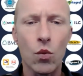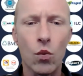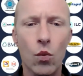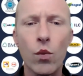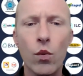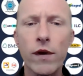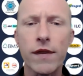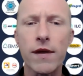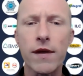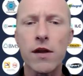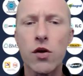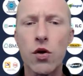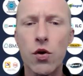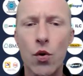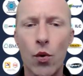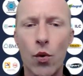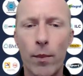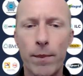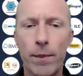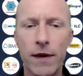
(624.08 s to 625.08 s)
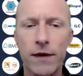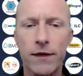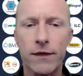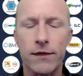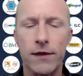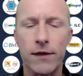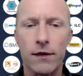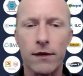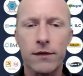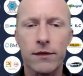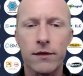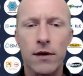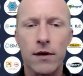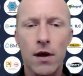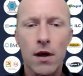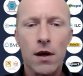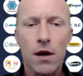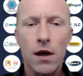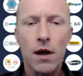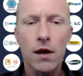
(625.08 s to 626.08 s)
within your business
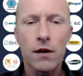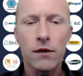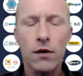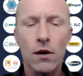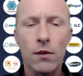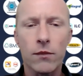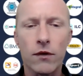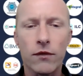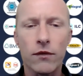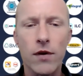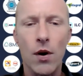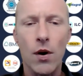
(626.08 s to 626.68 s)
in terms of,